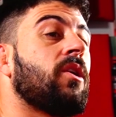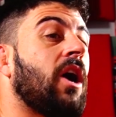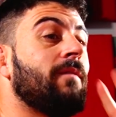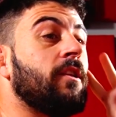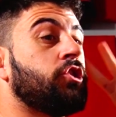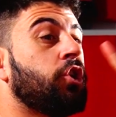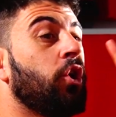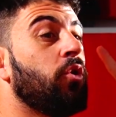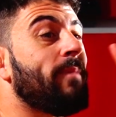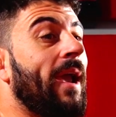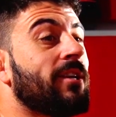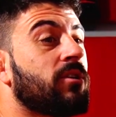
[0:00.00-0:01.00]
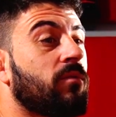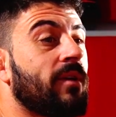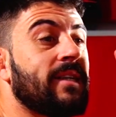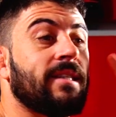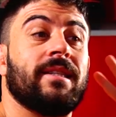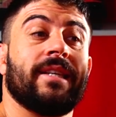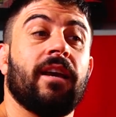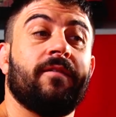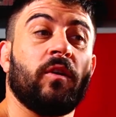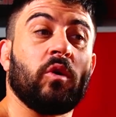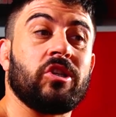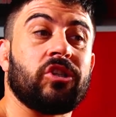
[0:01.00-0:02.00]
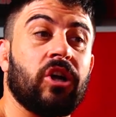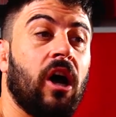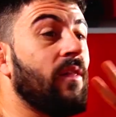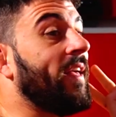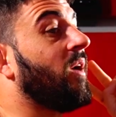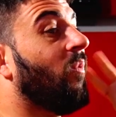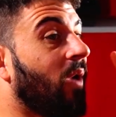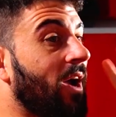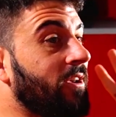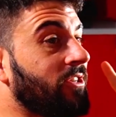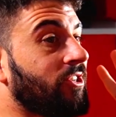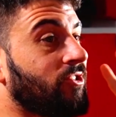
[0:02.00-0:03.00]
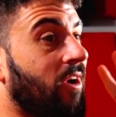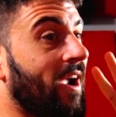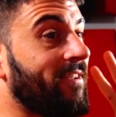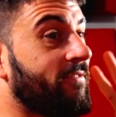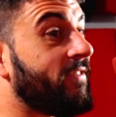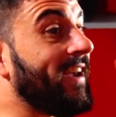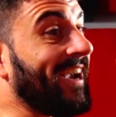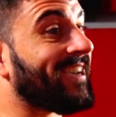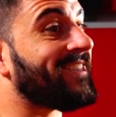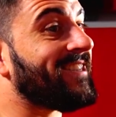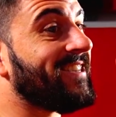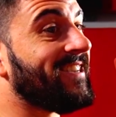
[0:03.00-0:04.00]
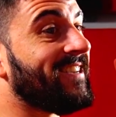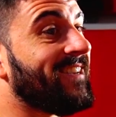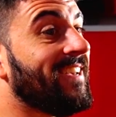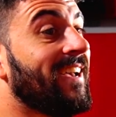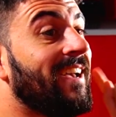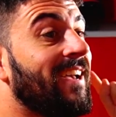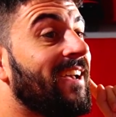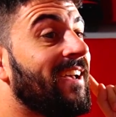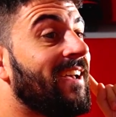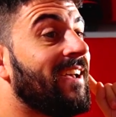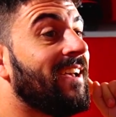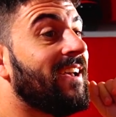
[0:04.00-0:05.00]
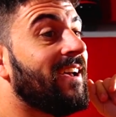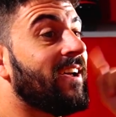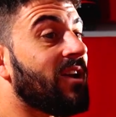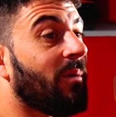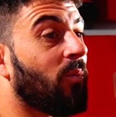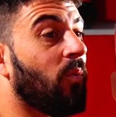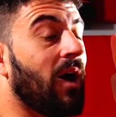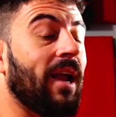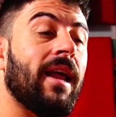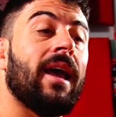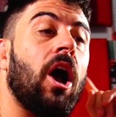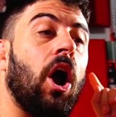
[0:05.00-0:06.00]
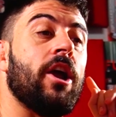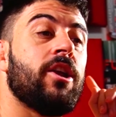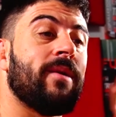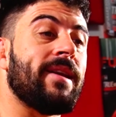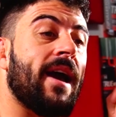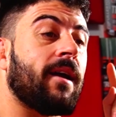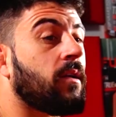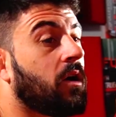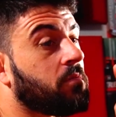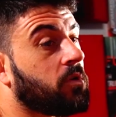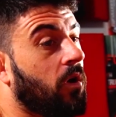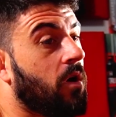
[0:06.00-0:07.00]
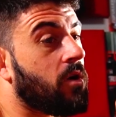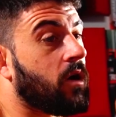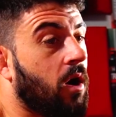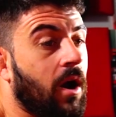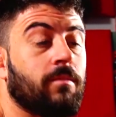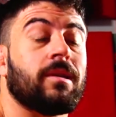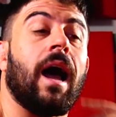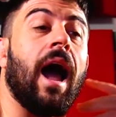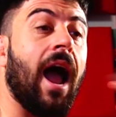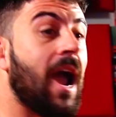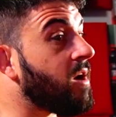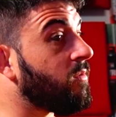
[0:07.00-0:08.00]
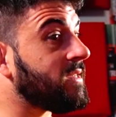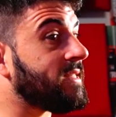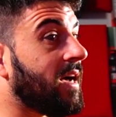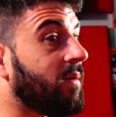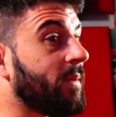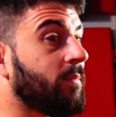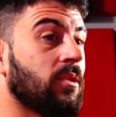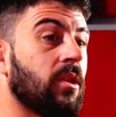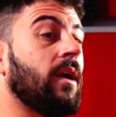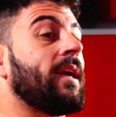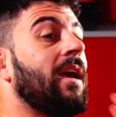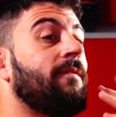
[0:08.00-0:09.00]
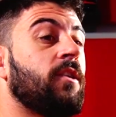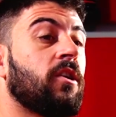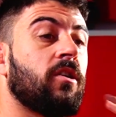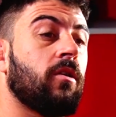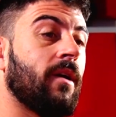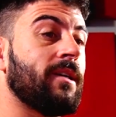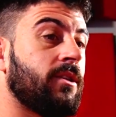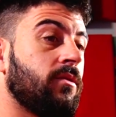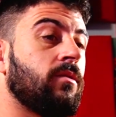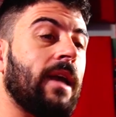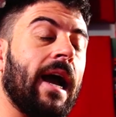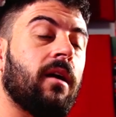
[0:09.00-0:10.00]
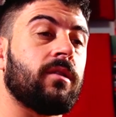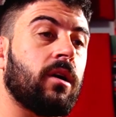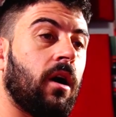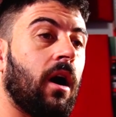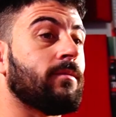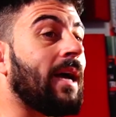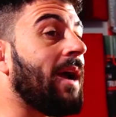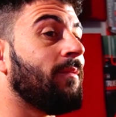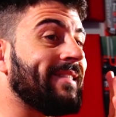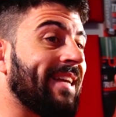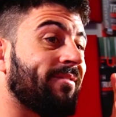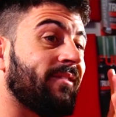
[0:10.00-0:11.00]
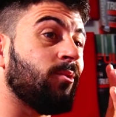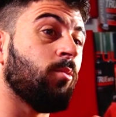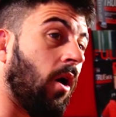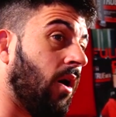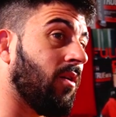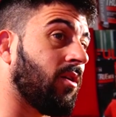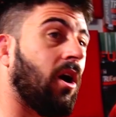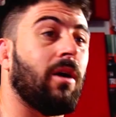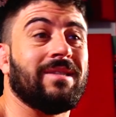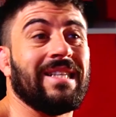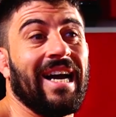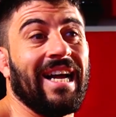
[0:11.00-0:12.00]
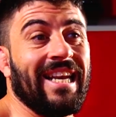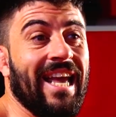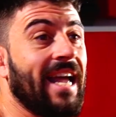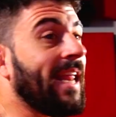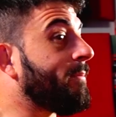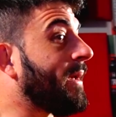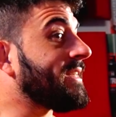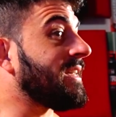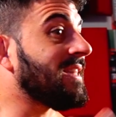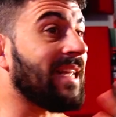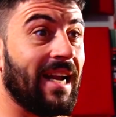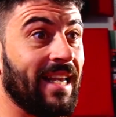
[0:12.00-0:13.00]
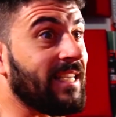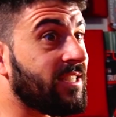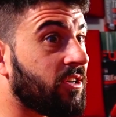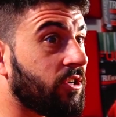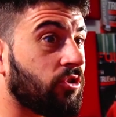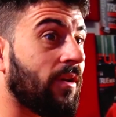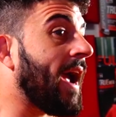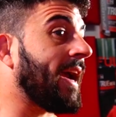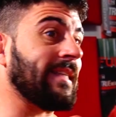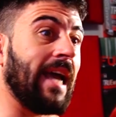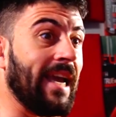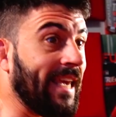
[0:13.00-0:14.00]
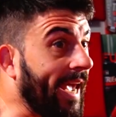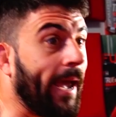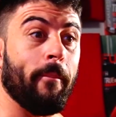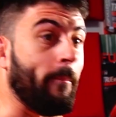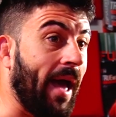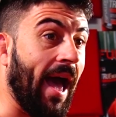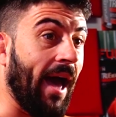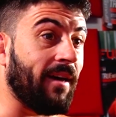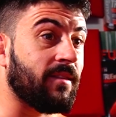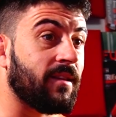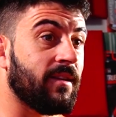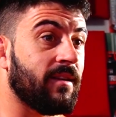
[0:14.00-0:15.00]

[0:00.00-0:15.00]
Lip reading: carb, the 2 major reasons, if you're stalling, what you should try and fix. Number 1, are you doing net carbs or all carbs? I always tell people, look, if you're going to count the carbs, I would definitely do all carbs, not net. It makes it a lot easier to track because I can't math.